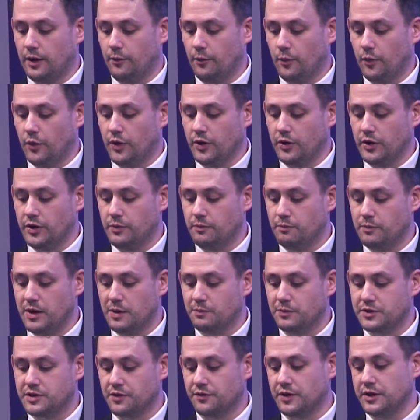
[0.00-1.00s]
the
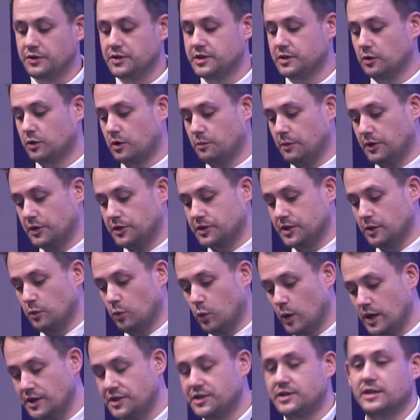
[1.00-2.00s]
members of the incel community
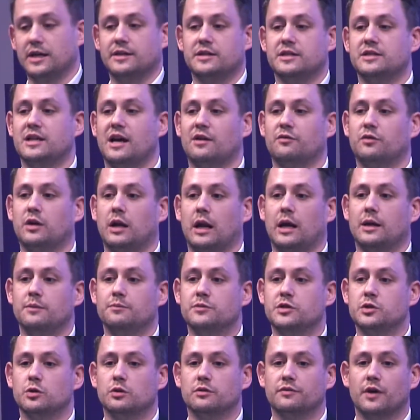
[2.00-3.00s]
we studied have claimed
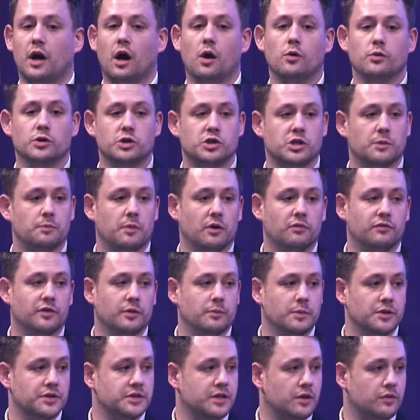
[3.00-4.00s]
sort of ownership of him
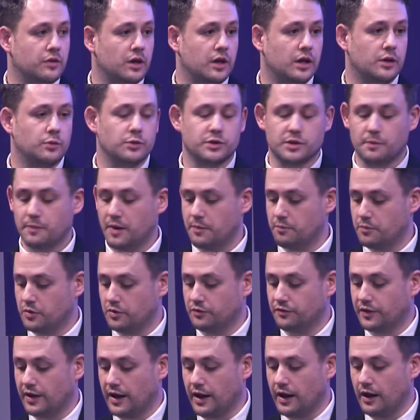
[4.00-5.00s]
and said that he was a member of
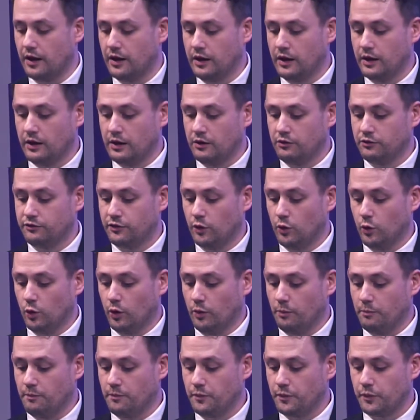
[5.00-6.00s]
their forum.
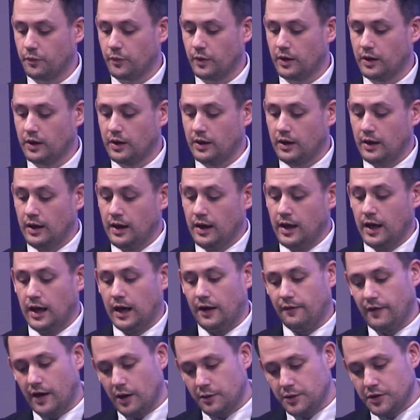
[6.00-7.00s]
And
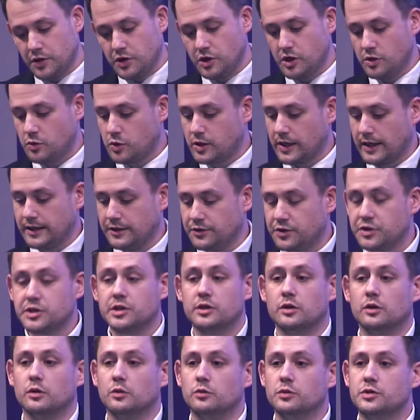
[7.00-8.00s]
now in the UK
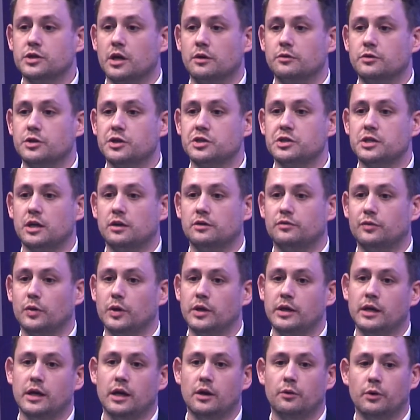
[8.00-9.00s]
too, so just over a
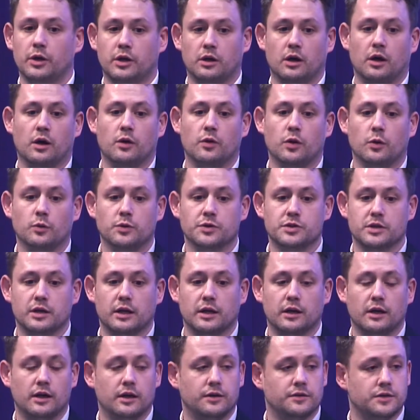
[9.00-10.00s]
year ago, there was
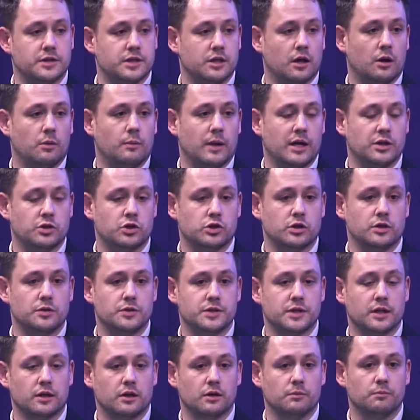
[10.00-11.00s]
an incel mass
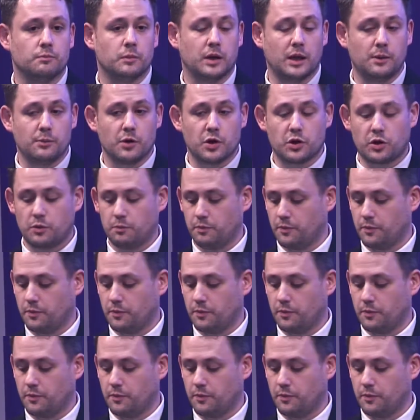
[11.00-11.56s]
shooting in Plymouth